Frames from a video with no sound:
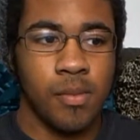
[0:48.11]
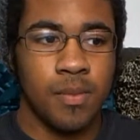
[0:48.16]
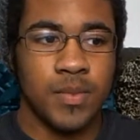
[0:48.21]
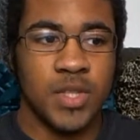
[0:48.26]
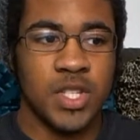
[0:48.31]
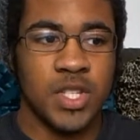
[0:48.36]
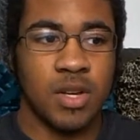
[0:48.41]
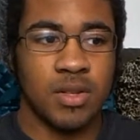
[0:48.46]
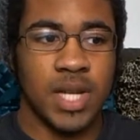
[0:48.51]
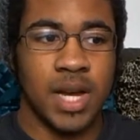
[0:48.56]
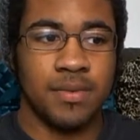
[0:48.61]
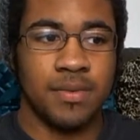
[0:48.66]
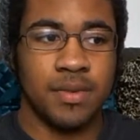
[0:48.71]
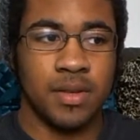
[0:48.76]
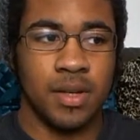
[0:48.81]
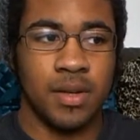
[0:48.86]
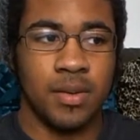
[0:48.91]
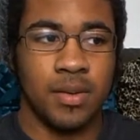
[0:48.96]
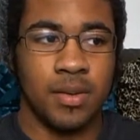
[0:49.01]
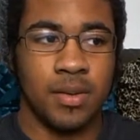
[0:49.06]
So I'll
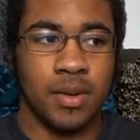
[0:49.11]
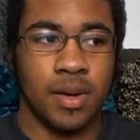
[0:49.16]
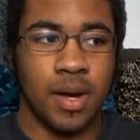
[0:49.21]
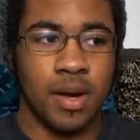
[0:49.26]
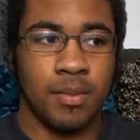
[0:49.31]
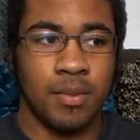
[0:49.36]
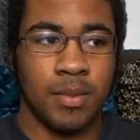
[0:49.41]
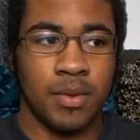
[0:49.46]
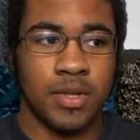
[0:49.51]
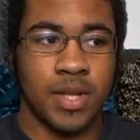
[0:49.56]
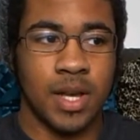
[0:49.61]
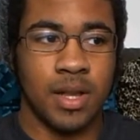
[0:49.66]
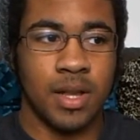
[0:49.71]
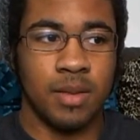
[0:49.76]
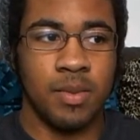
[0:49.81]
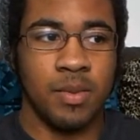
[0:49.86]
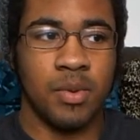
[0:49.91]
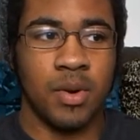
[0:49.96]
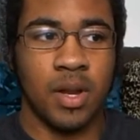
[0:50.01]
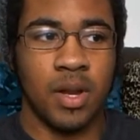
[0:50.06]
definitely, I'll most likely
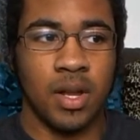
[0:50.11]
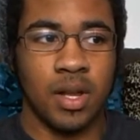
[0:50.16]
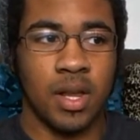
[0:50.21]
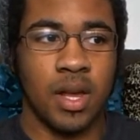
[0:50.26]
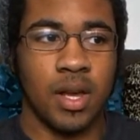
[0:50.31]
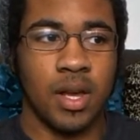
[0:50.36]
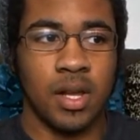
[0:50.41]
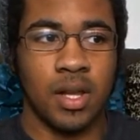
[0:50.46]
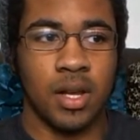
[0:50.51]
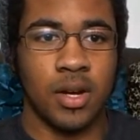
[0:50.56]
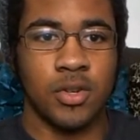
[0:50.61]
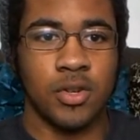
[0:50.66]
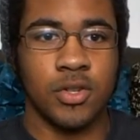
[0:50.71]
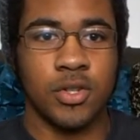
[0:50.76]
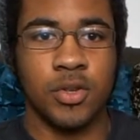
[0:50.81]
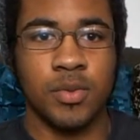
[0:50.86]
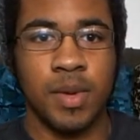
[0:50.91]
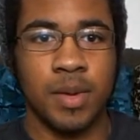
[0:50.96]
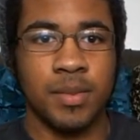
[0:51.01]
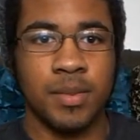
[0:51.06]
be putting like a link or
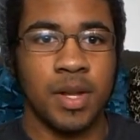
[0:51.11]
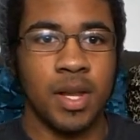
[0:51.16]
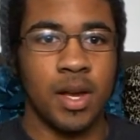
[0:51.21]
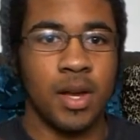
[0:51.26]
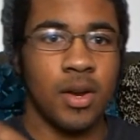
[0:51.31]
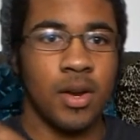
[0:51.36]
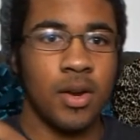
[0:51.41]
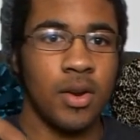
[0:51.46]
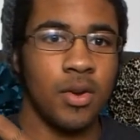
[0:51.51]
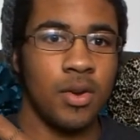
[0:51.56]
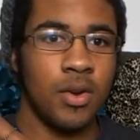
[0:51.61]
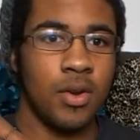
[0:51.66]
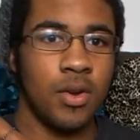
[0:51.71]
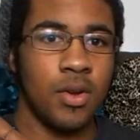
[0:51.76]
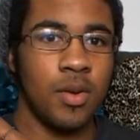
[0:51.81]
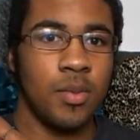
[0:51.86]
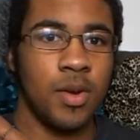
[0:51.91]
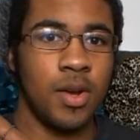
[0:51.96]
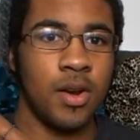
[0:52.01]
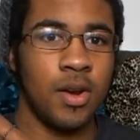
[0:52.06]
two, maybe like
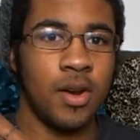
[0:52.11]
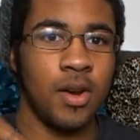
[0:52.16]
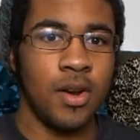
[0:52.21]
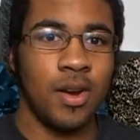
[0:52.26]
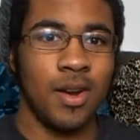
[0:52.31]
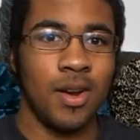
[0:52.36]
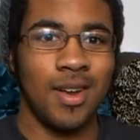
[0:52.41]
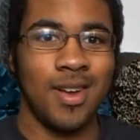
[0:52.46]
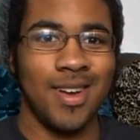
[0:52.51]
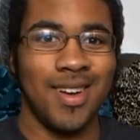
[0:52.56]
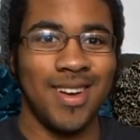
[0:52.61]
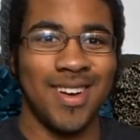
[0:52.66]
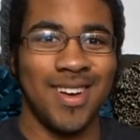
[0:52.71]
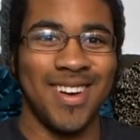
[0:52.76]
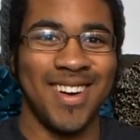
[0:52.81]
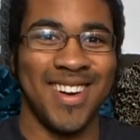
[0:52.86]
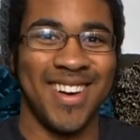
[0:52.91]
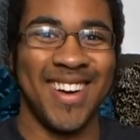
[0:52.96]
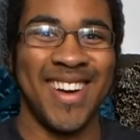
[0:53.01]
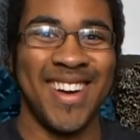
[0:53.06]
up here
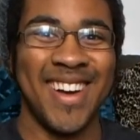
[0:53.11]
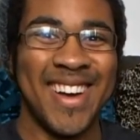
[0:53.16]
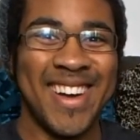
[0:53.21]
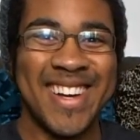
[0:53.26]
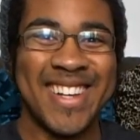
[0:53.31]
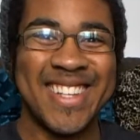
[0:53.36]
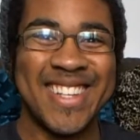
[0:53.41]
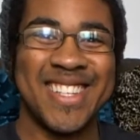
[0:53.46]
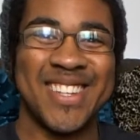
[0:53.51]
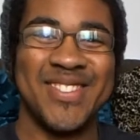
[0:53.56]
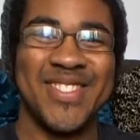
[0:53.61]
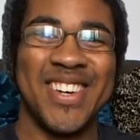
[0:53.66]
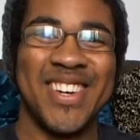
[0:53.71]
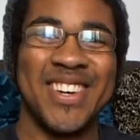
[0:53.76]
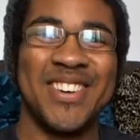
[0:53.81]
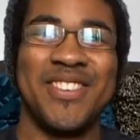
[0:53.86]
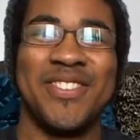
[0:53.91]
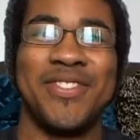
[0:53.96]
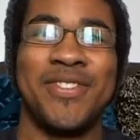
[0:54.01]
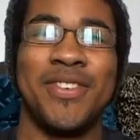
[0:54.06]

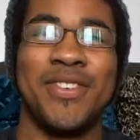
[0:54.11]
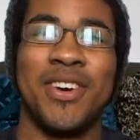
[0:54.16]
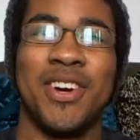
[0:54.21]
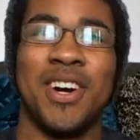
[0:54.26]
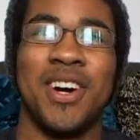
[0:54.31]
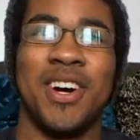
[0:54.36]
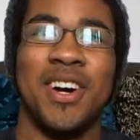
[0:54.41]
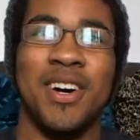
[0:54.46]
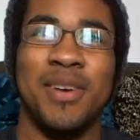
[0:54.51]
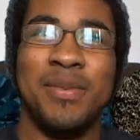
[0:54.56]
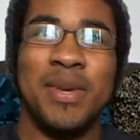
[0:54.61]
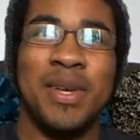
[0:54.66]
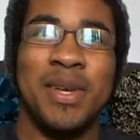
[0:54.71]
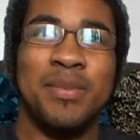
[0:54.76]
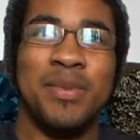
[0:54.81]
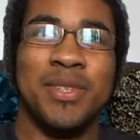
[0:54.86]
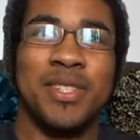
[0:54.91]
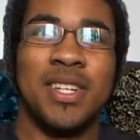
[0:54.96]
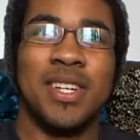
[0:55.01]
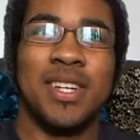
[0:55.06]
somewhere for
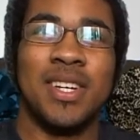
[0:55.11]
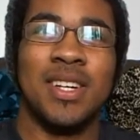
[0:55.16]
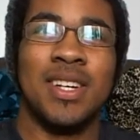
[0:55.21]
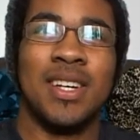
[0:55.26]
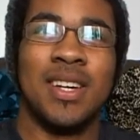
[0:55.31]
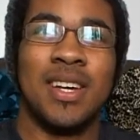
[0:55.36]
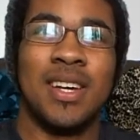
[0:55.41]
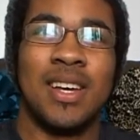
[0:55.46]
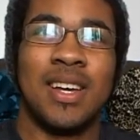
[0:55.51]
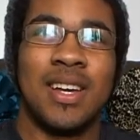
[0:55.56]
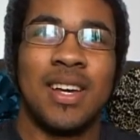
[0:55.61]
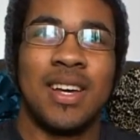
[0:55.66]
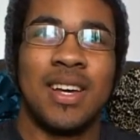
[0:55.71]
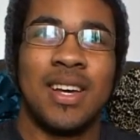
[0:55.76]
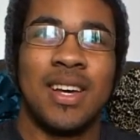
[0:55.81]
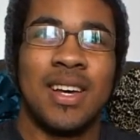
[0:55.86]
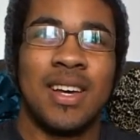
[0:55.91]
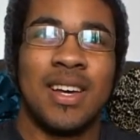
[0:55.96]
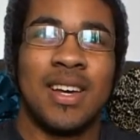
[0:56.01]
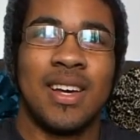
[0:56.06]
people to
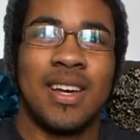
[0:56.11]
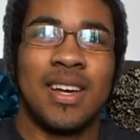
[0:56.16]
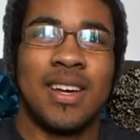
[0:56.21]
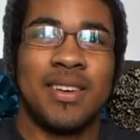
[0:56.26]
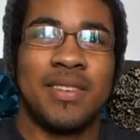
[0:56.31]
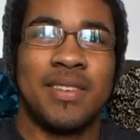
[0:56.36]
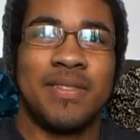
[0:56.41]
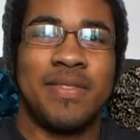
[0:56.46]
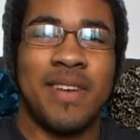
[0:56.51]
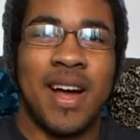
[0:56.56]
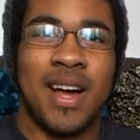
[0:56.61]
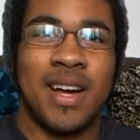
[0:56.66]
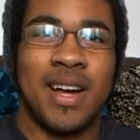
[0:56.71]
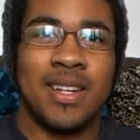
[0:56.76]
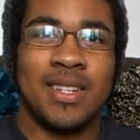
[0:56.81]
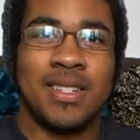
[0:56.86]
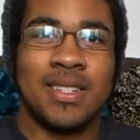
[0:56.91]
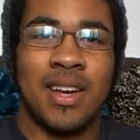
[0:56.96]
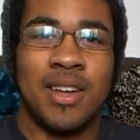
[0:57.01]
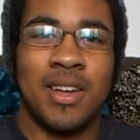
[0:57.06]

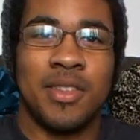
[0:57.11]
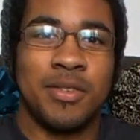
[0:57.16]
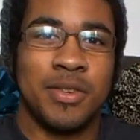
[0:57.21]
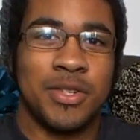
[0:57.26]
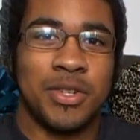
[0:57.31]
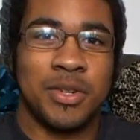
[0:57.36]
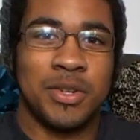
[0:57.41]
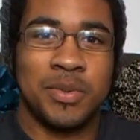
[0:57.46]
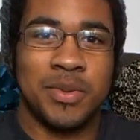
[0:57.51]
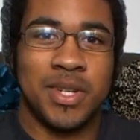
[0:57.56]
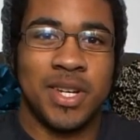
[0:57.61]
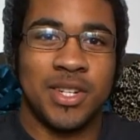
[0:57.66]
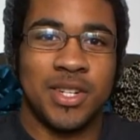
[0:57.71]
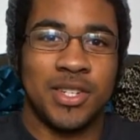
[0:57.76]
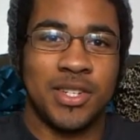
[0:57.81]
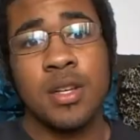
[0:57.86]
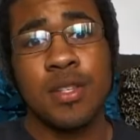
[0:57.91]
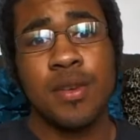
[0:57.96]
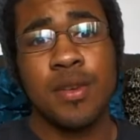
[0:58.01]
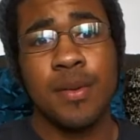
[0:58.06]
find other
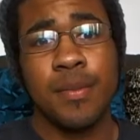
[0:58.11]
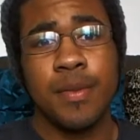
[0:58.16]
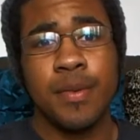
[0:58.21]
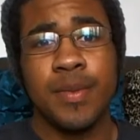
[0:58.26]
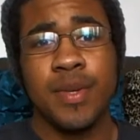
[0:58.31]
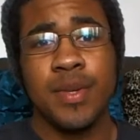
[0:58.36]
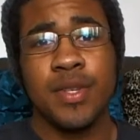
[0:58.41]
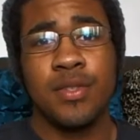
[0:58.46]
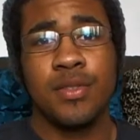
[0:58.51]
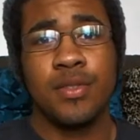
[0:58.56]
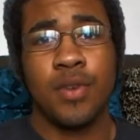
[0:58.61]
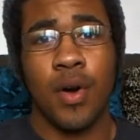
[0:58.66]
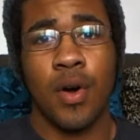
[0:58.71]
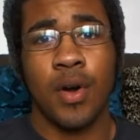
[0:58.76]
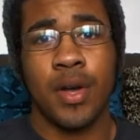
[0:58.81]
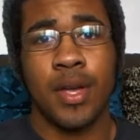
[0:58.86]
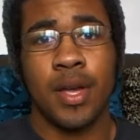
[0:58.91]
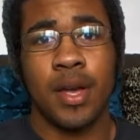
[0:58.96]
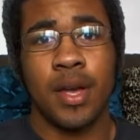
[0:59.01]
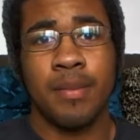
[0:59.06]
interpretations. So I'm going to be
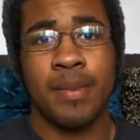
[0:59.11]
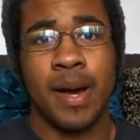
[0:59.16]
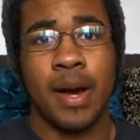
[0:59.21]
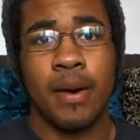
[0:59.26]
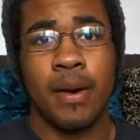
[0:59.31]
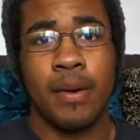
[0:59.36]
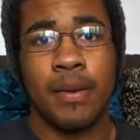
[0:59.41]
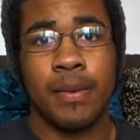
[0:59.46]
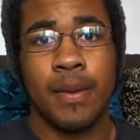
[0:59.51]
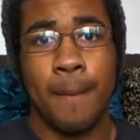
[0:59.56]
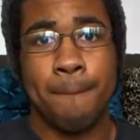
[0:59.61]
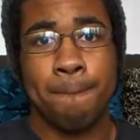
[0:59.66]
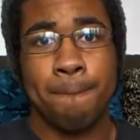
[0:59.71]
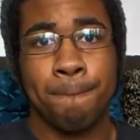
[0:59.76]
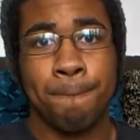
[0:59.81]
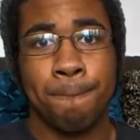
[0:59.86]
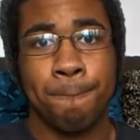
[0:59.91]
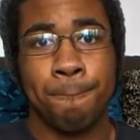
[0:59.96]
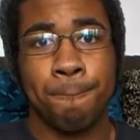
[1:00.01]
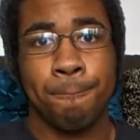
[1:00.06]
talking about
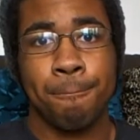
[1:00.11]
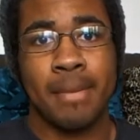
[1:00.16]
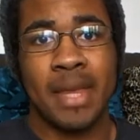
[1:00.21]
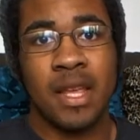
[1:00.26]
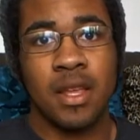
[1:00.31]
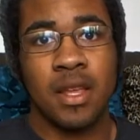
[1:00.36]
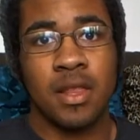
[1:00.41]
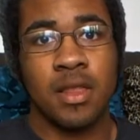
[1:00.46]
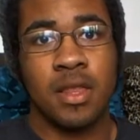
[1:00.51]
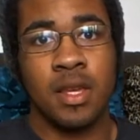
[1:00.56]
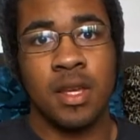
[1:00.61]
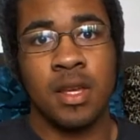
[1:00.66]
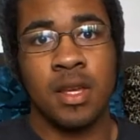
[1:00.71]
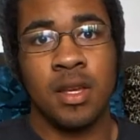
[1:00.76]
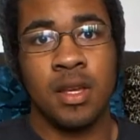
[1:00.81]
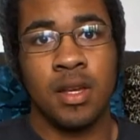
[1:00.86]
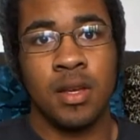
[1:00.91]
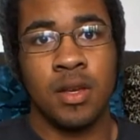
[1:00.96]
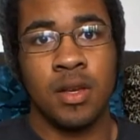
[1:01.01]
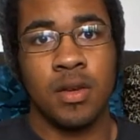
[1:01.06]

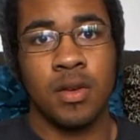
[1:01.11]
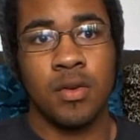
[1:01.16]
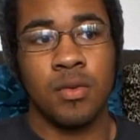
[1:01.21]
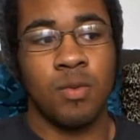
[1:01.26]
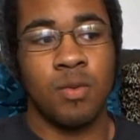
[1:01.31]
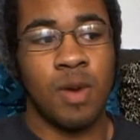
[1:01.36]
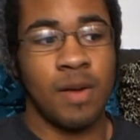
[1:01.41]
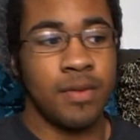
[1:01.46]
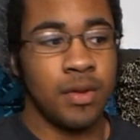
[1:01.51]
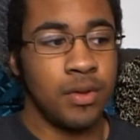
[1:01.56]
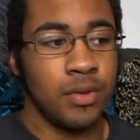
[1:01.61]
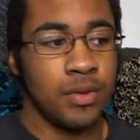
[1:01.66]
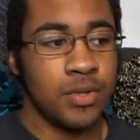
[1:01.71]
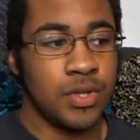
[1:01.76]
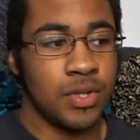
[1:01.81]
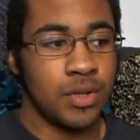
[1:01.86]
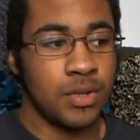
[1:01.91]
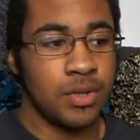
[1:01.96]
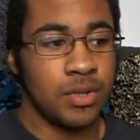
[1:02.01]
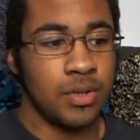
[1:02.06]
the
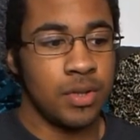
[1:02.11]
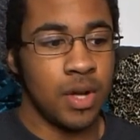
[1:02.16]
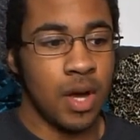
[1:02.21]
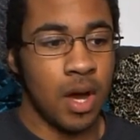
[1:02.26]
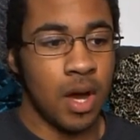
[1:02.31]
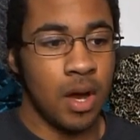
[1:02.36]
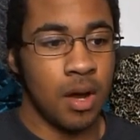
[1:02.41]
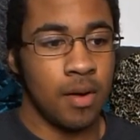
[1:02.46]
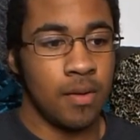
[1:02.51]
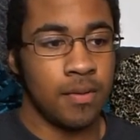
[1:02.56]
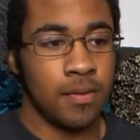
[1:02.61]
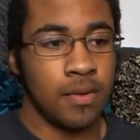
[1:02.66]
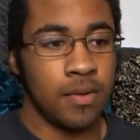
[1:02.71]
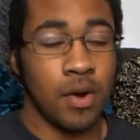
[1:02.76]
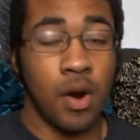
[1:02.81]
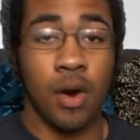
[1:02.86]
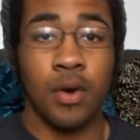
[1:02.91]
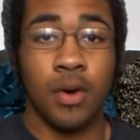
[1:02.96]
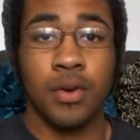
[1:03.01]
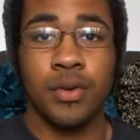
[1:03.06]
revolution of
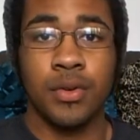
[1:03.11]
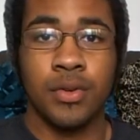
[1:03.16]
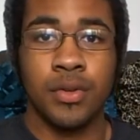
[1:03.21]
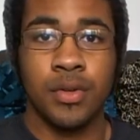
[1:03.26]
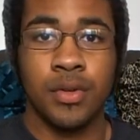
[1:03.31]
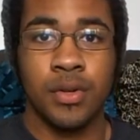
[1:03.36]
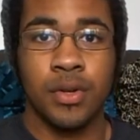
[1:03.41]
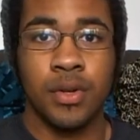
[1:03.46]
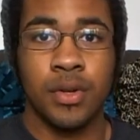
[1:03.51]
cardinal,